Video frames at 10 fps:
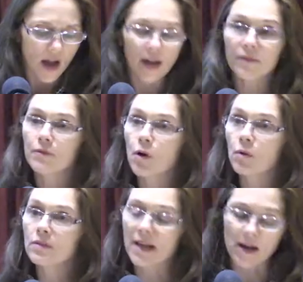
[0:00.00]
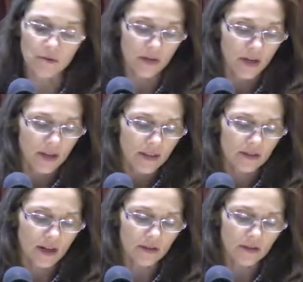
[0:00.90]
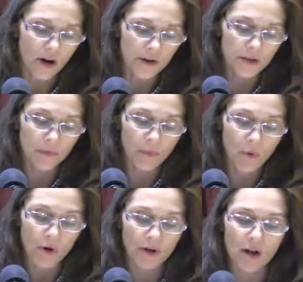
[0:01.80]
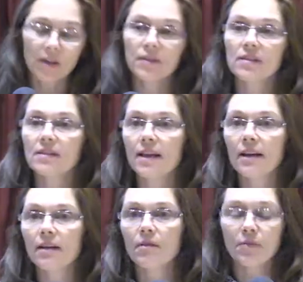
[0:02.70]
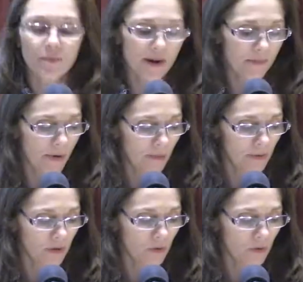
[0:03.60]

I have no doubt that Dr. Doherty's report on the state of the Reading Public